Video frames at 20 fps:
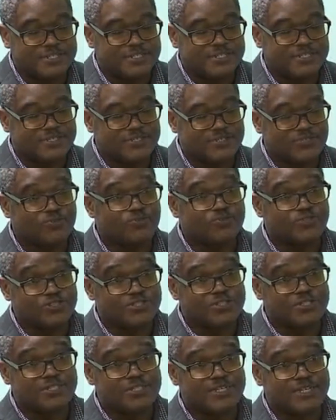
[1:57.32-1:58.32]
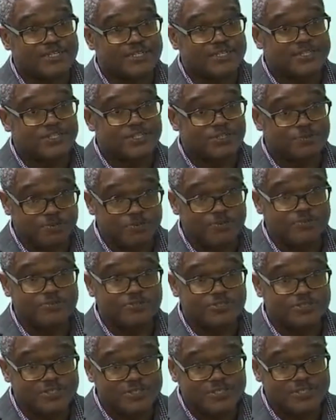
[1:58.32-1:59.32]
social and the
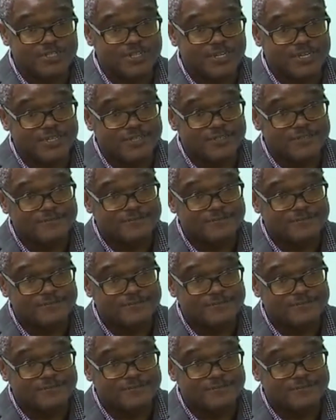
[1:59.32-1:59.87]
spiritual side.